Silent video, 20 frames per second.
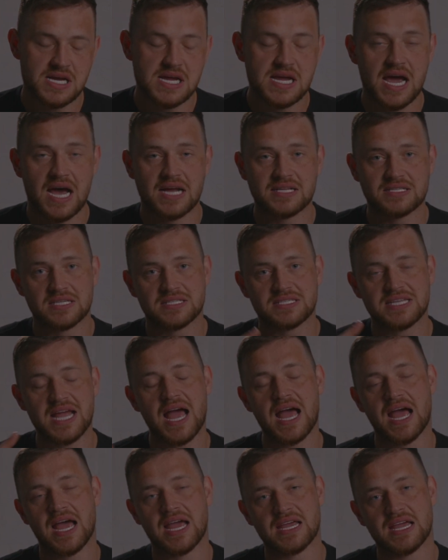And
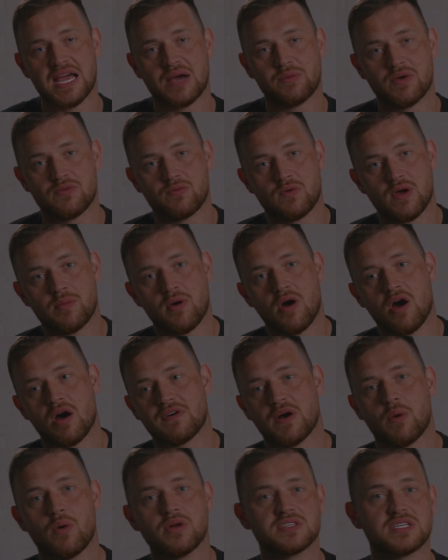today with Wim Hof, I
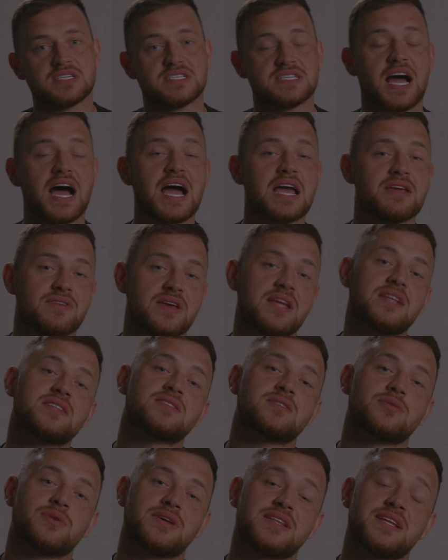want to dive
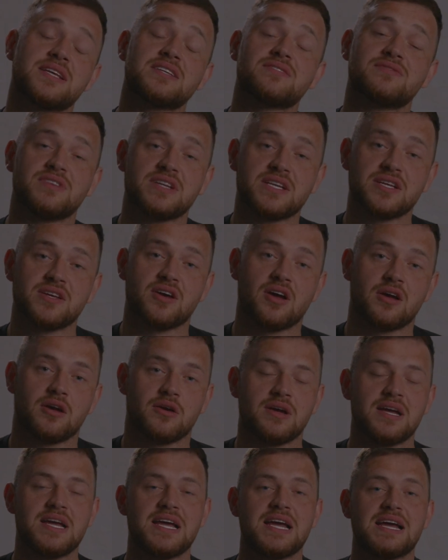into in this video
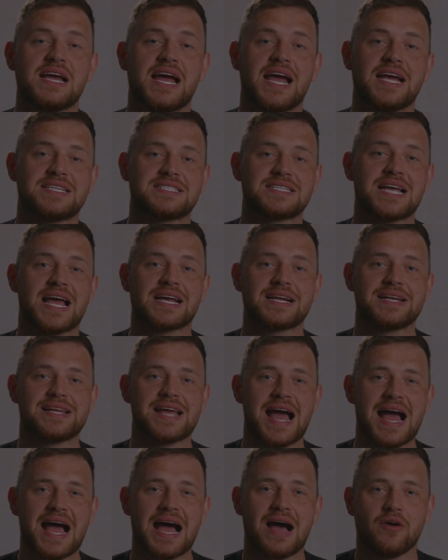exactly
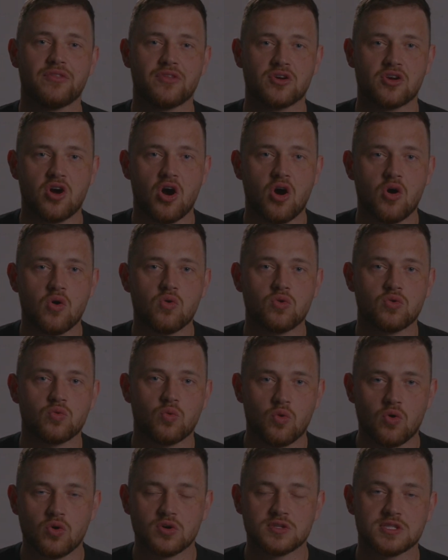how the cold
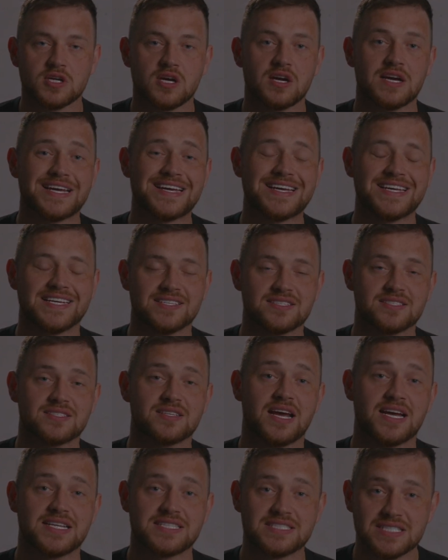water is
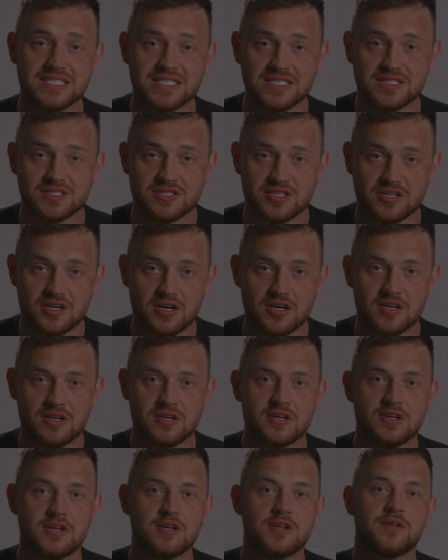a teacher.
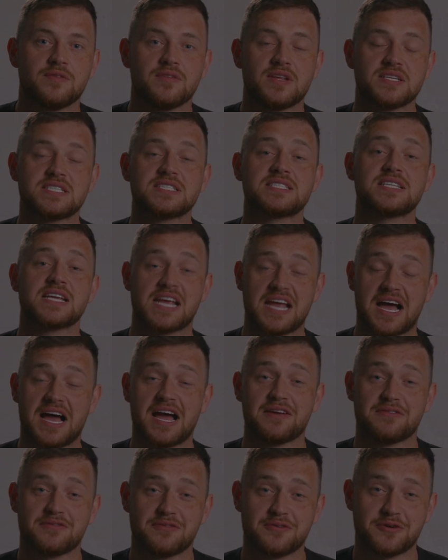This is the guy
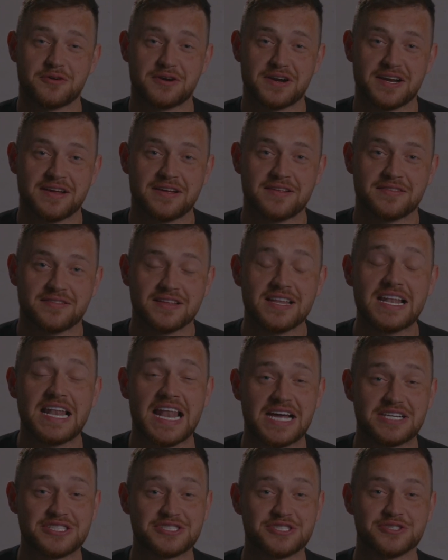for it, the
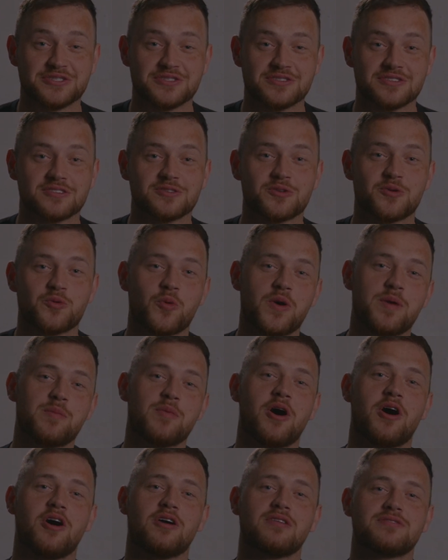legend, Wim
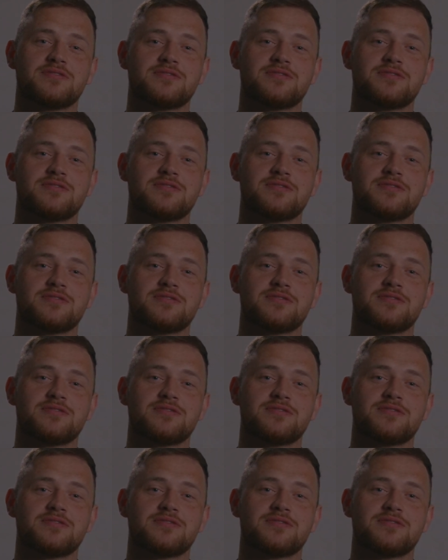Hof.